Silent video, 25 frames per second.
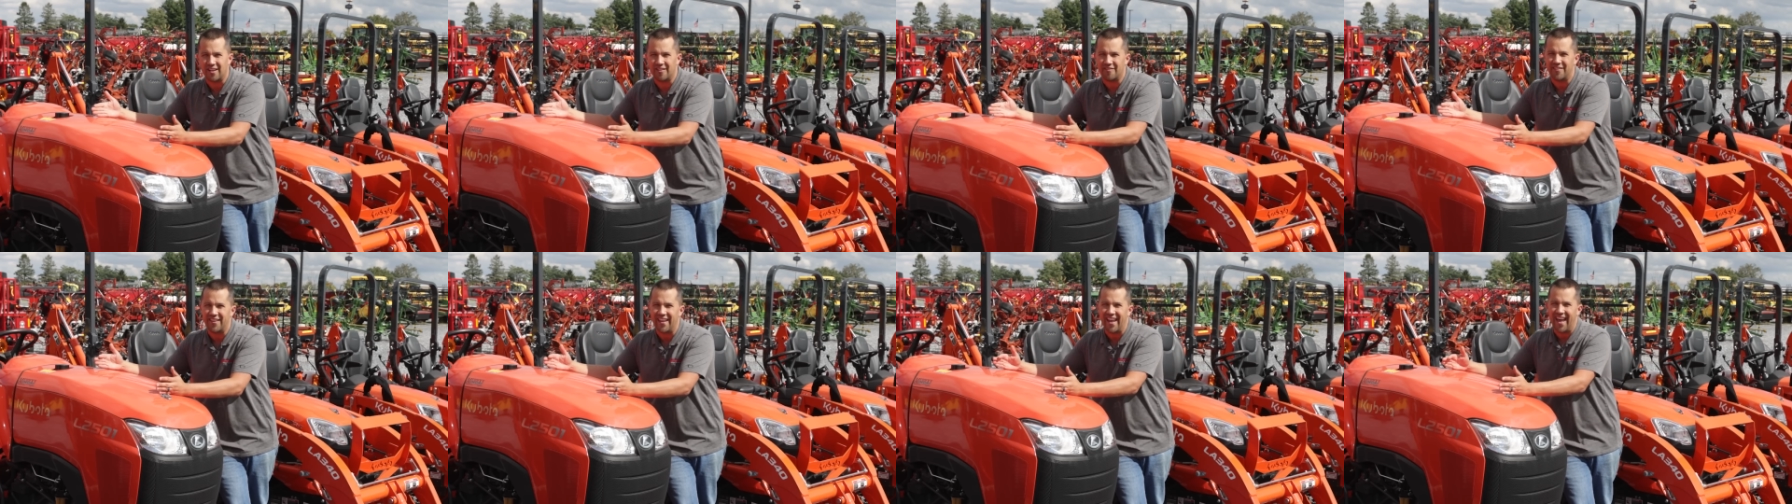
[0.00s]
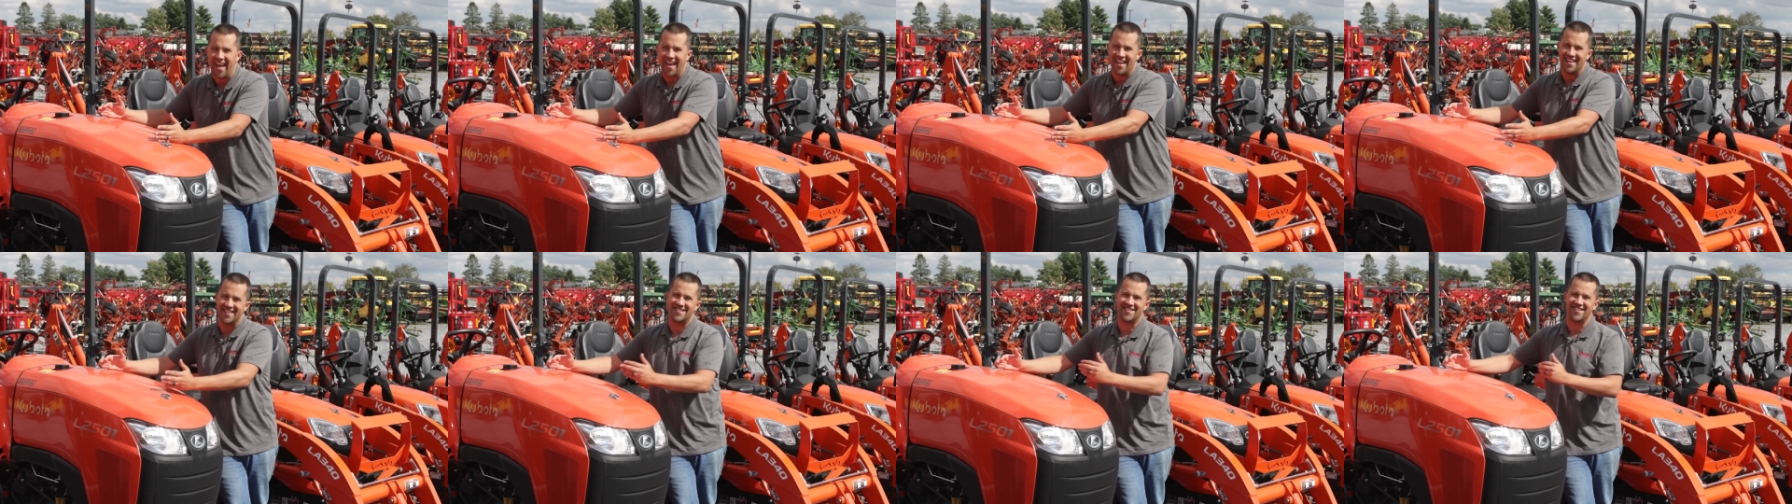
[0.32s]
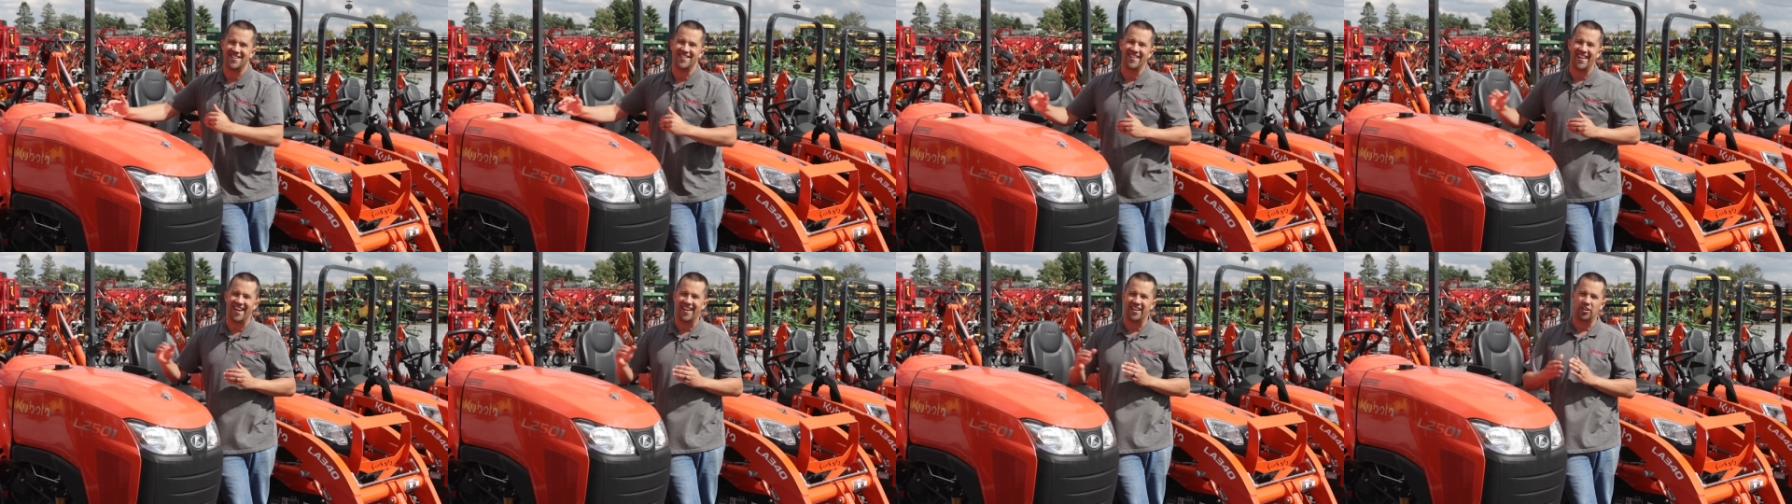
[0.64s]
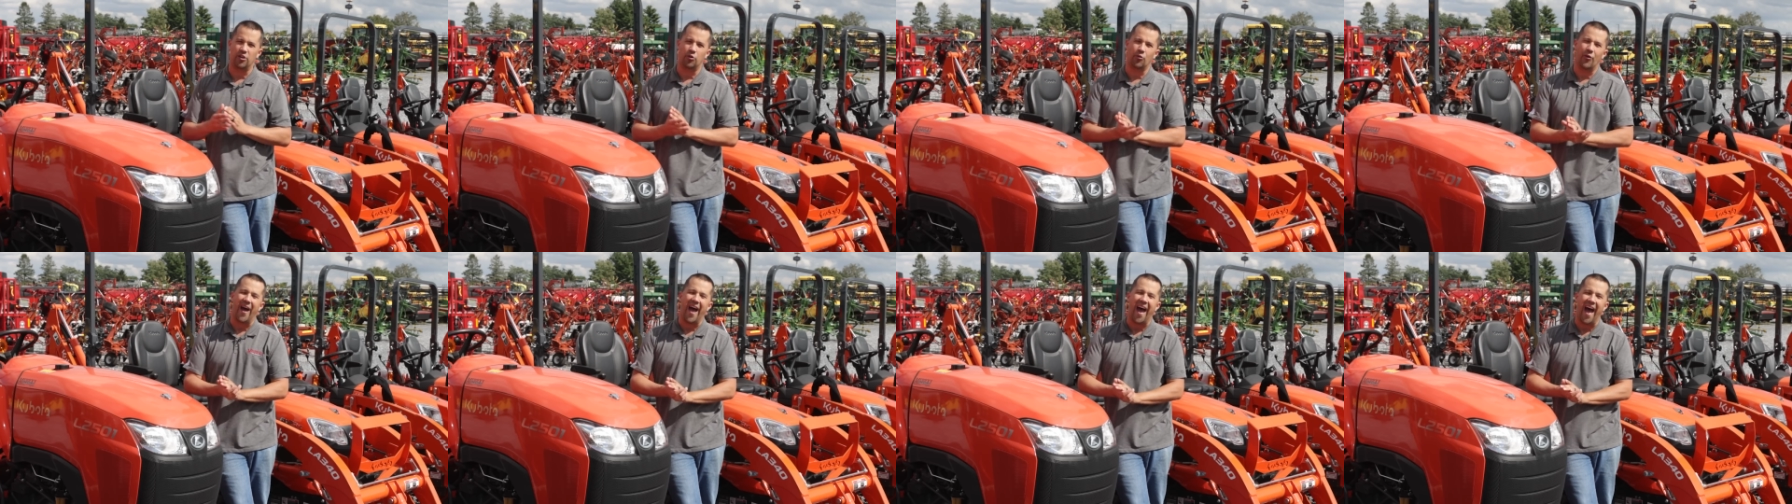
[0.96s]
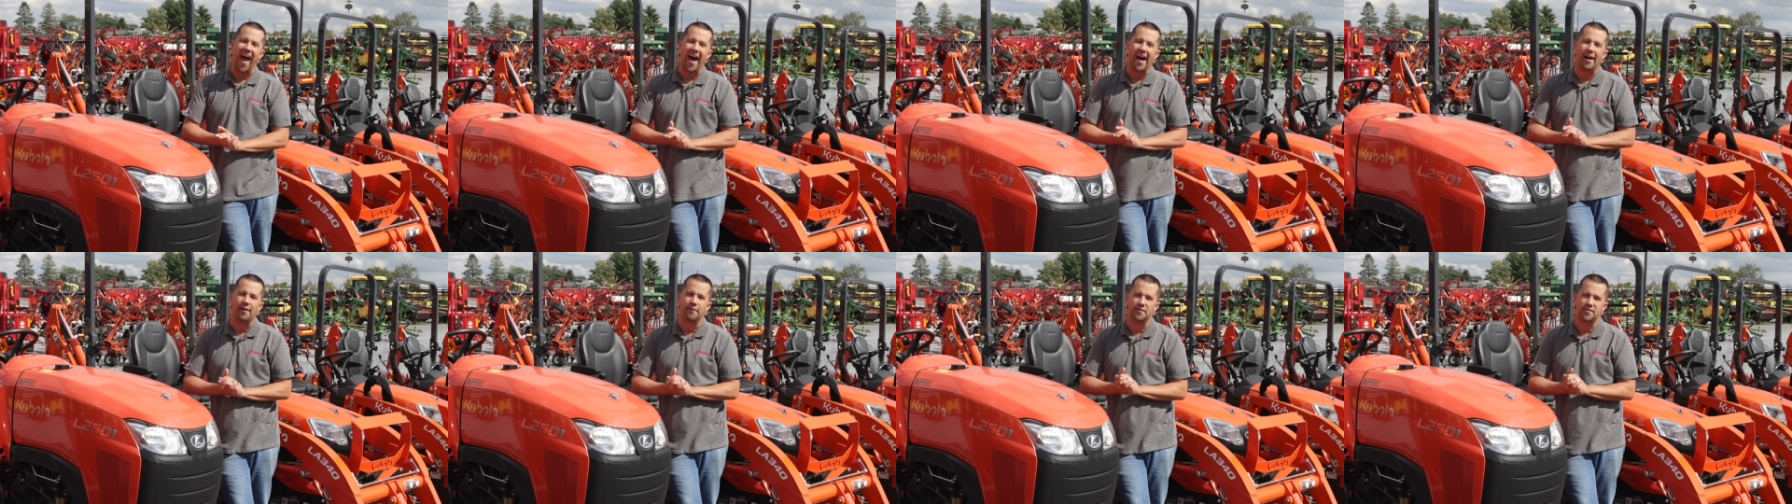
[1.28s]
of the engine that you
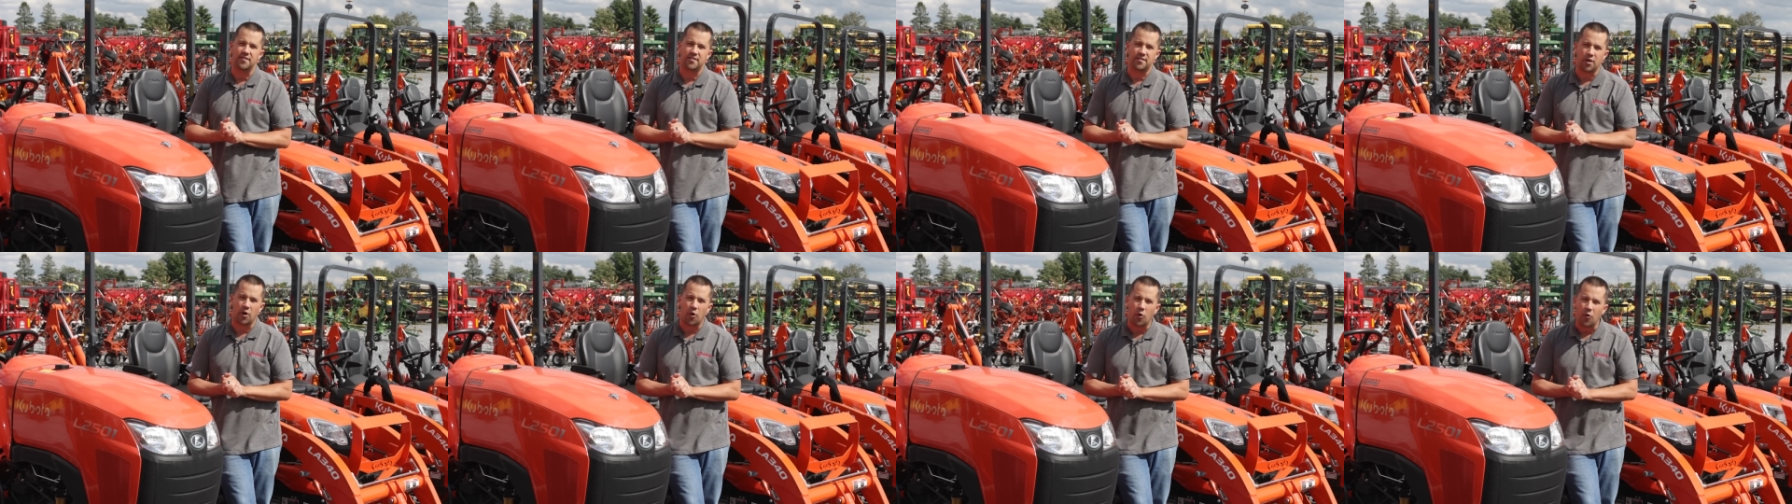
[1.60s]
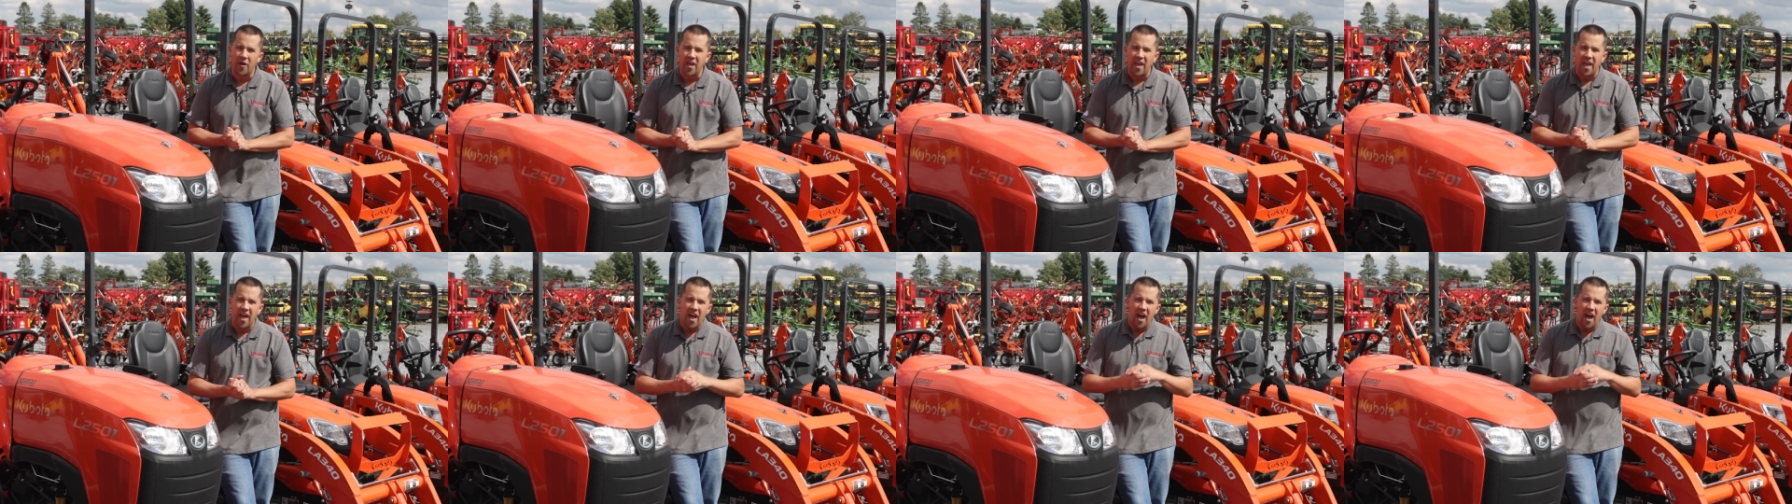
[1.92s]
have. So